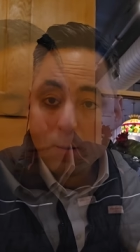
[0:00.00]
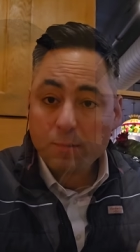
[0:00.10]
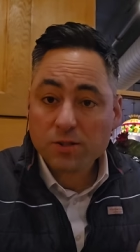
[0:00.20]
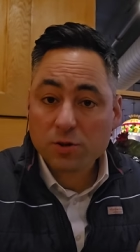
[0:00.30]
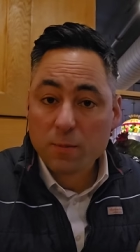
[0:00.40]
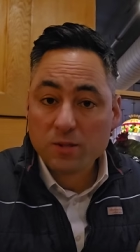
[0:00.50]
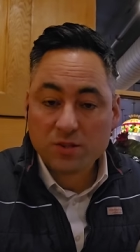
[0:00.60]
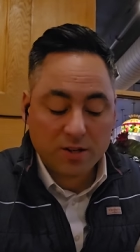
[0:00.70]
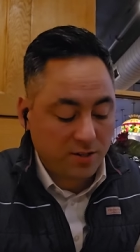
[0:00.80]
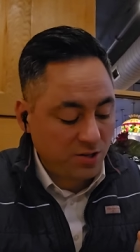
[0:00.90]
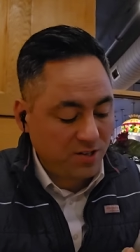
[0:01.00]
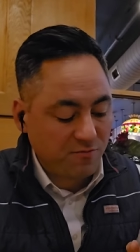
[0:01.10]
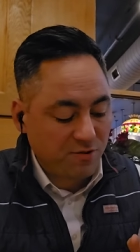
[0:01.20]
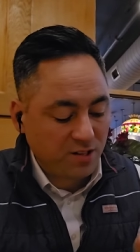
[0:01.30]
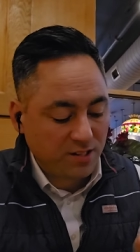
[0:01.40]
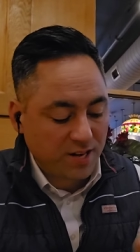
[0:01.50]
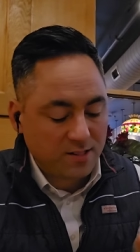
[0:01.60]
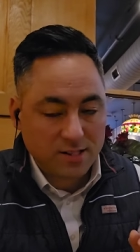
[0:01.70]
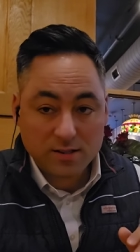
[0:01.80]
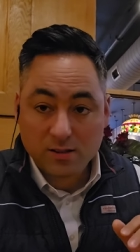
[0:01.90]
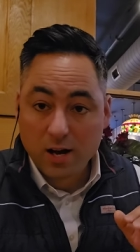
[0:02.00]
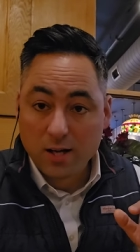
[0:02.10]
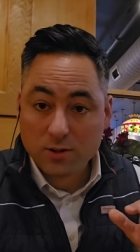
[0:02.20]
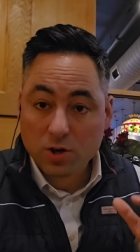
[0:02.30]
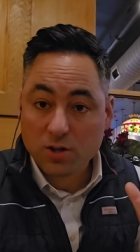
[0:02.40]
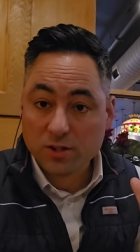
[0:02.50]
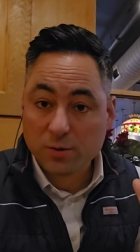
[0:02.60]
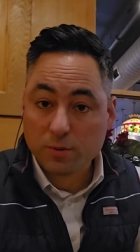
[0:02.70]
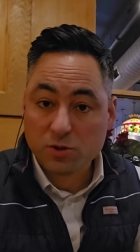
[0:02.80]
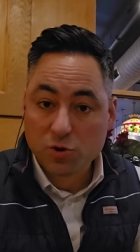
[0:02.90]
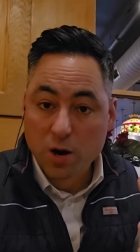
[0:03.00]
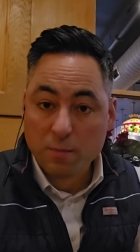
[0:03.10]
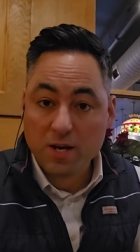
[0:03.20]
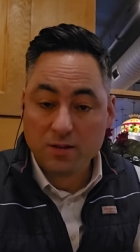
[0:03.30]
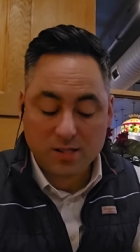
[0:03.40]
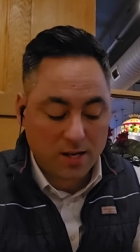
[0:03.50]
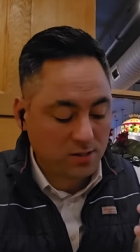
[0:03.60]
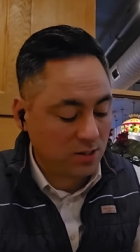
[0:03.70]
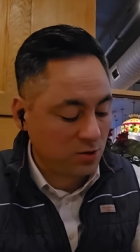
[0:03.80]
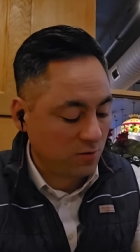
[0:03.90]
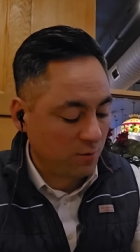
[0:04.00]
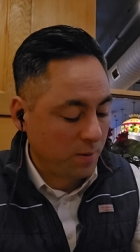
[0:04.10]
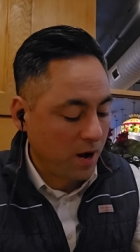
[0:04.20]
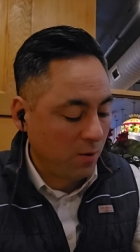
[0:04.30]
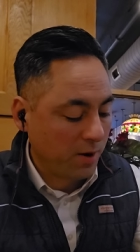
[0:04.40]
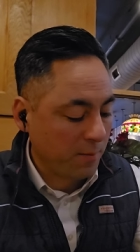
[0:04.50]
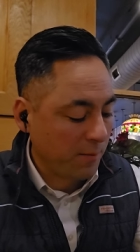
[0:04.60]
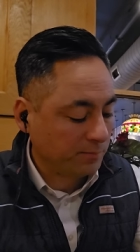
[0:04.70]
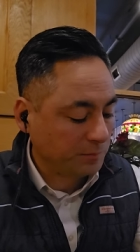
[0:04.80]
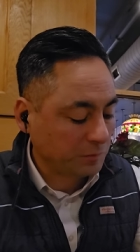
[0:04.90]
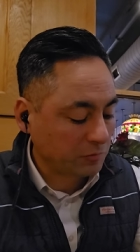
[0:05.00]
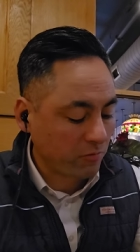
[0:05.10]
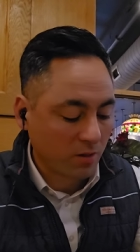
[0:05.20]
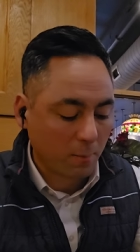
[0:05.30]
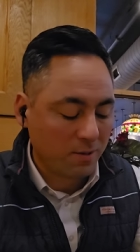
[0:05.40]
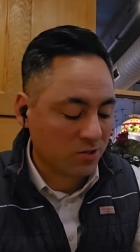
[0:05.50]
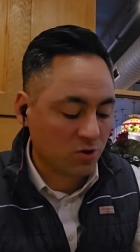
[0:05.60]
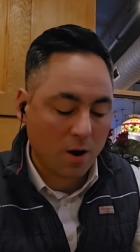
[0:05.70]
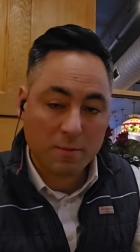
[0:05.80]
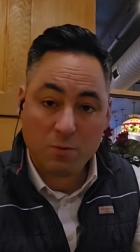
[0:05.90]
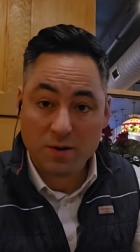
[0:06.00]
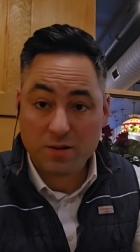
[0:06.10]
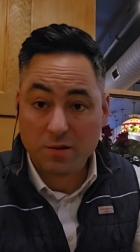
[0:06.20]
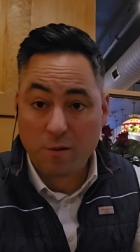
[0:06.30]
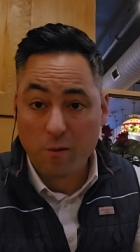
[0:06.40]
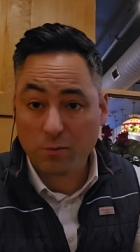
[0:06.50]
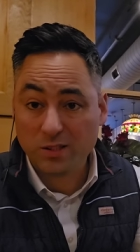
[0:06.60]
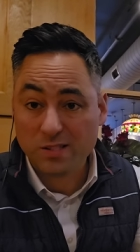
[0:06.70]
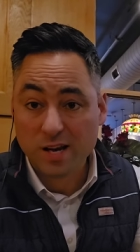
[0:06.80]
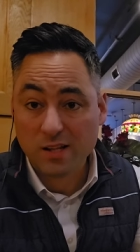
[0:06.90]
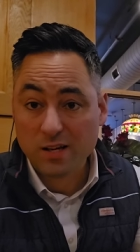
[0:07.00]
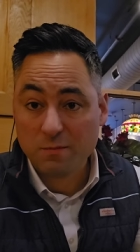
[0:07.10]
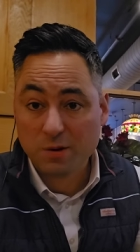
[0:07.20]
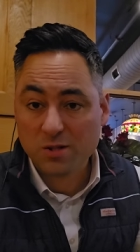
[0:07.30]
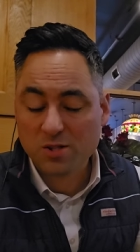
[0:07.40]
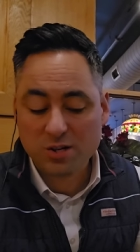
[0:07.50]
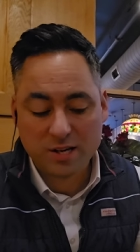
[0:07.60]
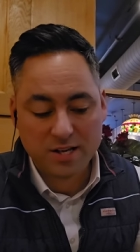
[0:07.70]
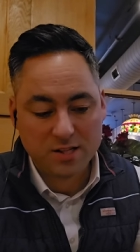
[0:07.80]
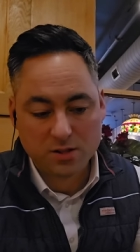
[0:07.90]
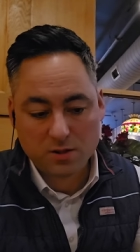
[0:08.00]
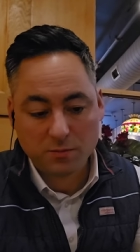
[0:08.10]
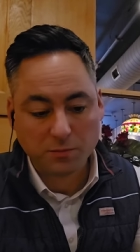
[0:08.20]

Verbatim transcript: Pastrami is good. You really can't taste the hot dog because the pastrami taste is overpowering. Pastrami with with deli mustard is